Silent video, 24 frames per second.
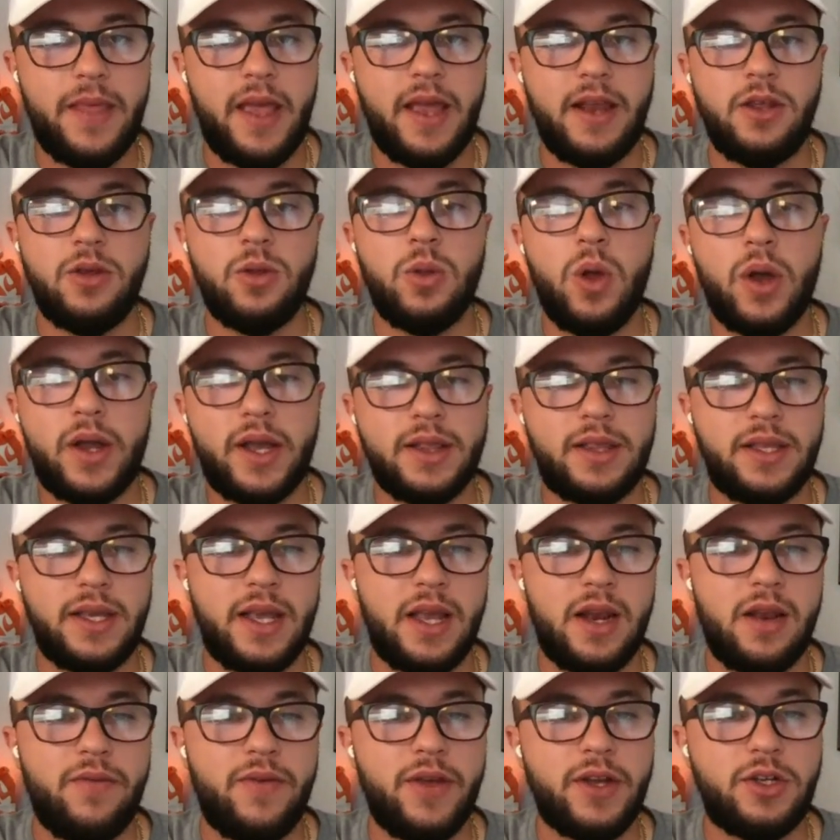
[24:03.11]
and you look at
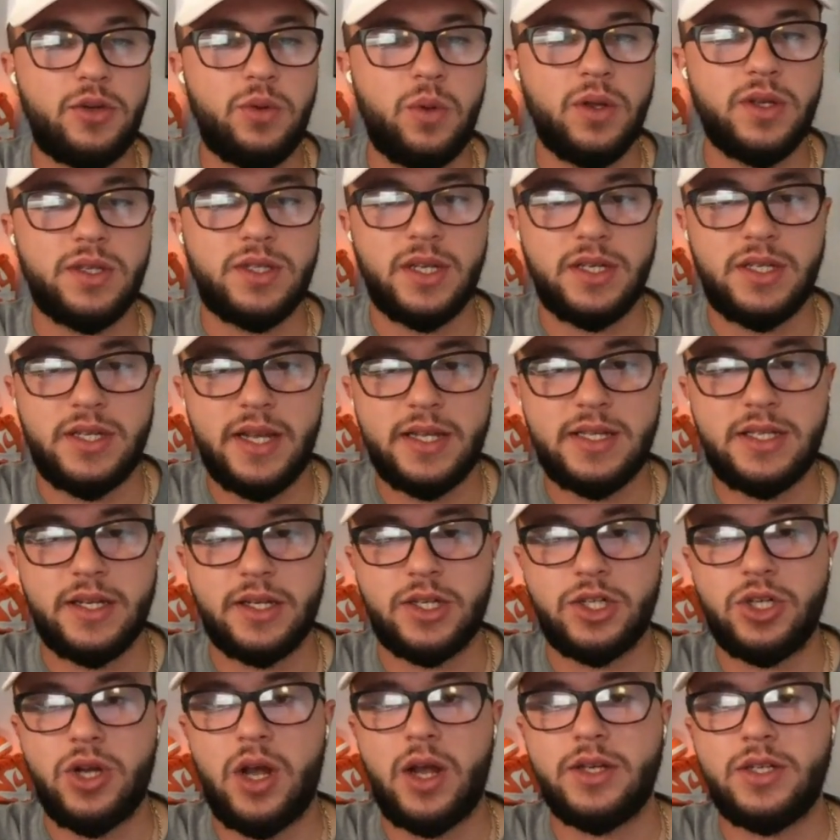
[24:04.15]
the individual
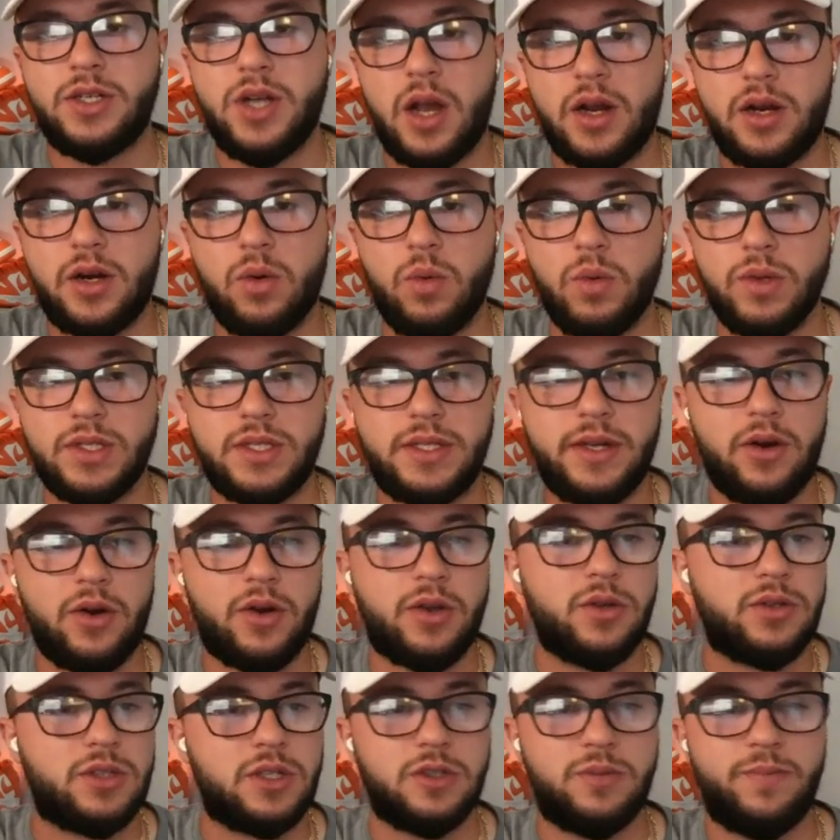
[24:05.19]
statistics, Sean Tucker was
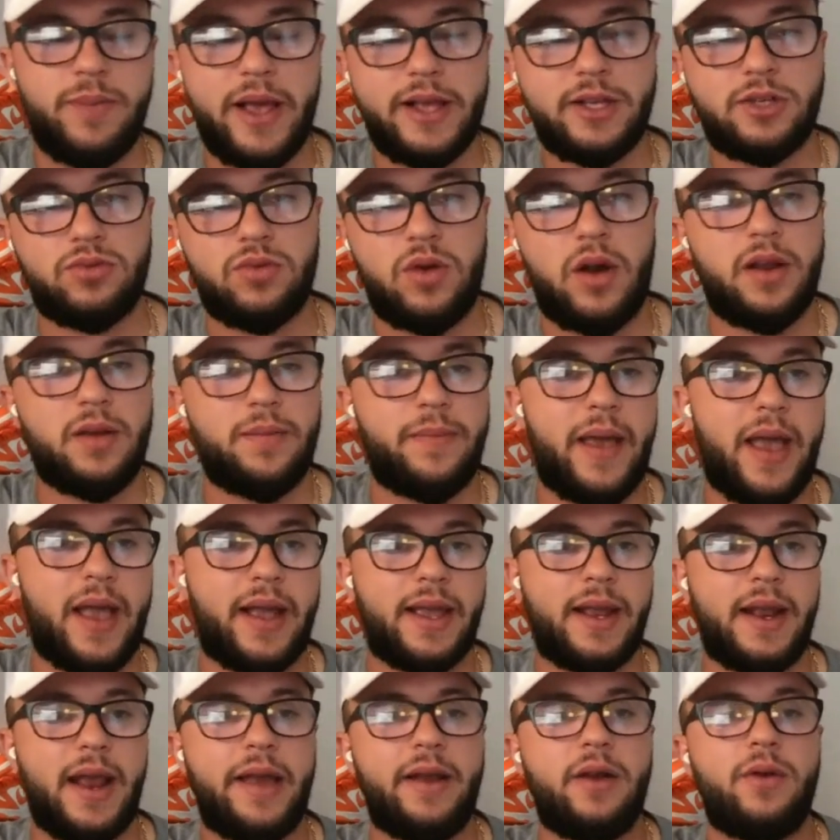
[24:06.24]
Syracuse's best running
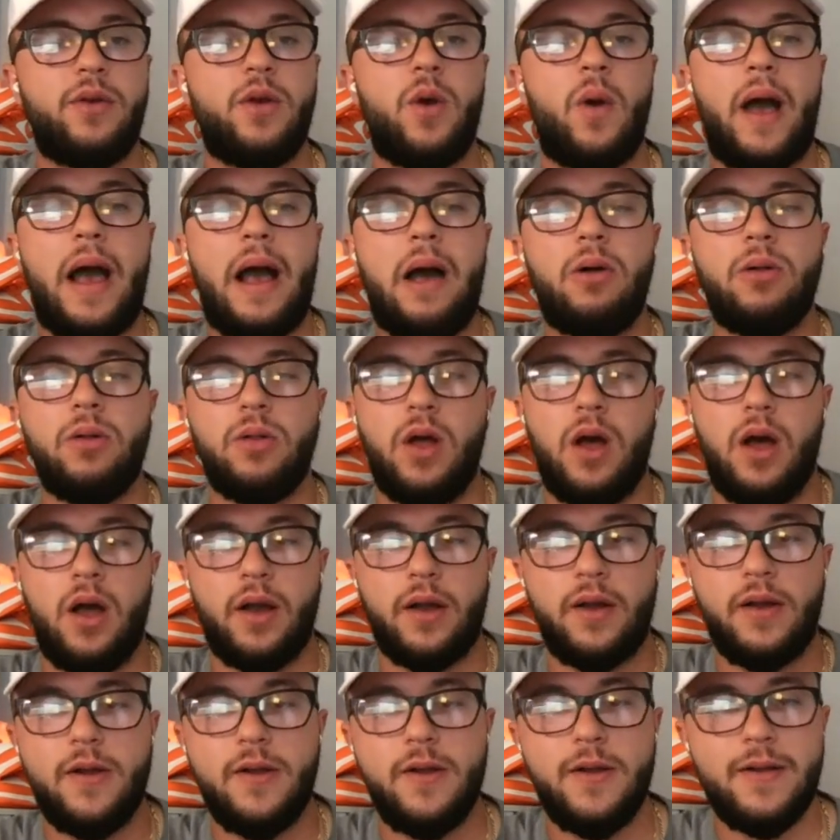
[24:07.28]
back in I don't know how long,